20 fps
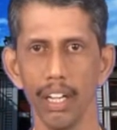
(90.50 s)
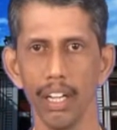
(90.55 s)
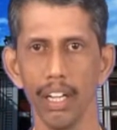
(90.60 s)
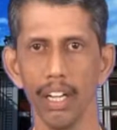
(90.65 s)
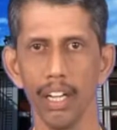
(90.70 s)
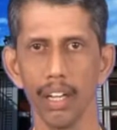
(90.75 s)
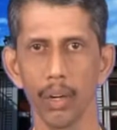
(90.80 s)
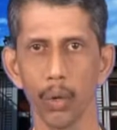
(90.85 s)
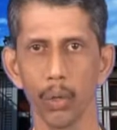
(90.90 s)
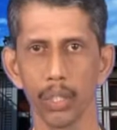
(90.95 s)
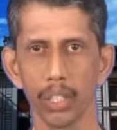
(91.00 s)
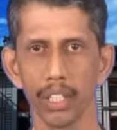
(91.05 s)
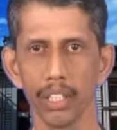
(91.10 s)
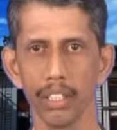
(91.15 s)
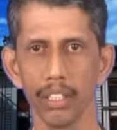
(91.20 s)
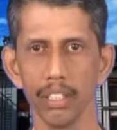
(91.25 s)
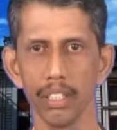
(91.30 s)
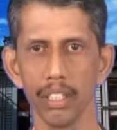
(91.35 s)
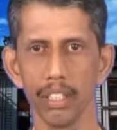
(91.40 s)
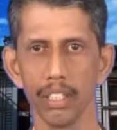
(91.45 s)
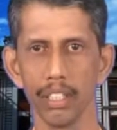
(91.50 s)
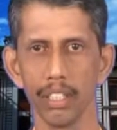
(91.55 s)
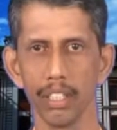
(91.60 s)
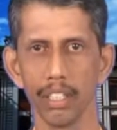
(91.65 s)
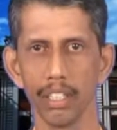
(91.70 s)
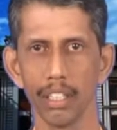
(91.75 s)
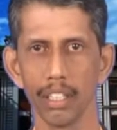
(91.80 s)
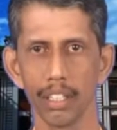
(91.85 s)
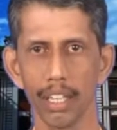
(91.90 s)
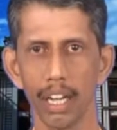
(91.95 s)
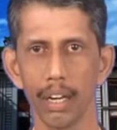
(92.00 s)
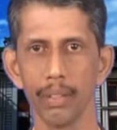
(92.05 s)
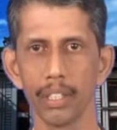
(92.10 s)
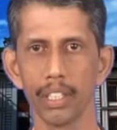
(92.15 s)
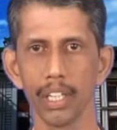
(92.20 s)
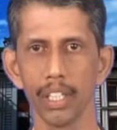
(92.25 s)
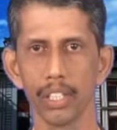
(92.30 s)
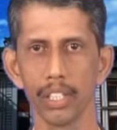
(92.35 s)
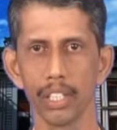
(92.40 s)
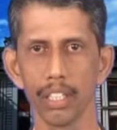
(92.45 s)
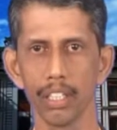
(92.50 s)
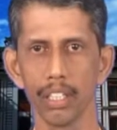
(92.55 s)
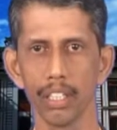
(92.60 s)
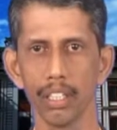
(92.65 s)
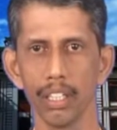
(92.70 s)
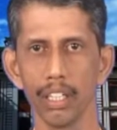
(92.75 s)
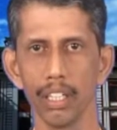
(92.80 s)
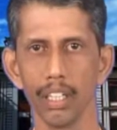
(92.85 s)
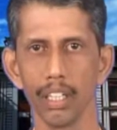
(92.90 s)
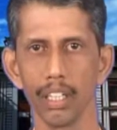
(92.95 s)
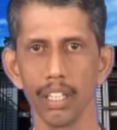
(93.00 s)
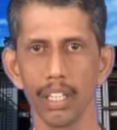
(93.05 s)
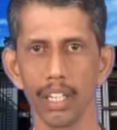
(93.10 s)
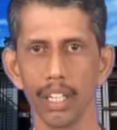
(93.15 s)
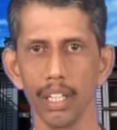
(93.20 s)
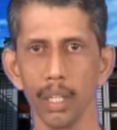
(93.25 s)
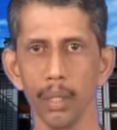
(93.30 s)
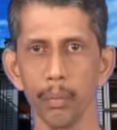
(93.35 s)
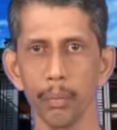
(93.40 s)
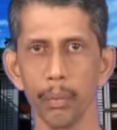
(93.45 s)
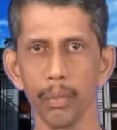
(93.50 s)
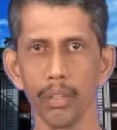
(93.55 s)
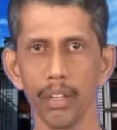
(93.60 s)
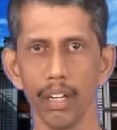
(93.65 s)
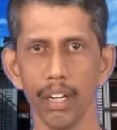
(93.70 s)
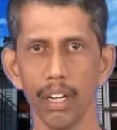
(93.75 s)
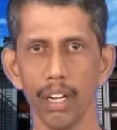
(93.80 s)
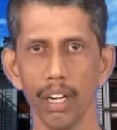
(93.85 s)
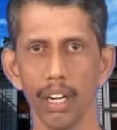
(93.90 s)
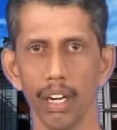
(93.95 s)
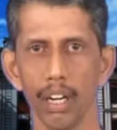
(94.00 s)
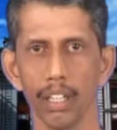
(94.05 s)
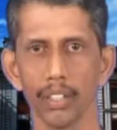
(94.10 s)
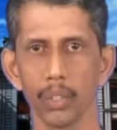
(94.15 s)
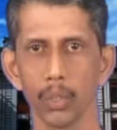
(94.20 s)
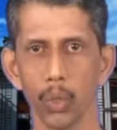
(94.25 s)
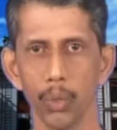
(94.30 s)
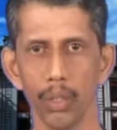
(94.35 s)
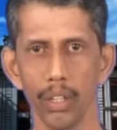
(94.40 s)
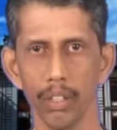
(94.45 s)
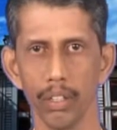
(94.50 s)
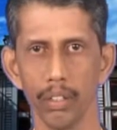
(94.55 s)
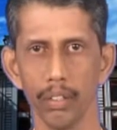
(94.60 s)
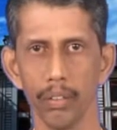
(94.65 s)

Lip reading: erosion, cavitation, creep, and so on.